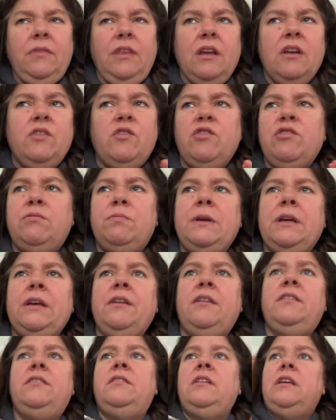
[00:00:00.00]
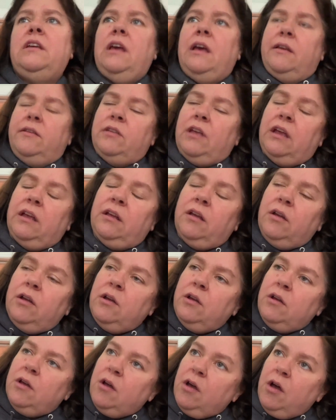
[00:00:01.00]
and just because it has a
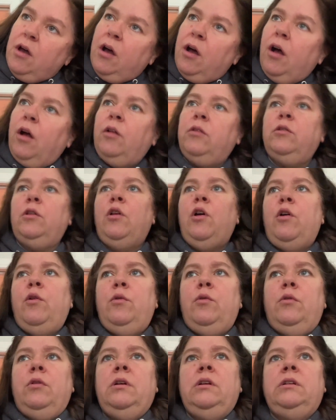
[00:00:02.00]
low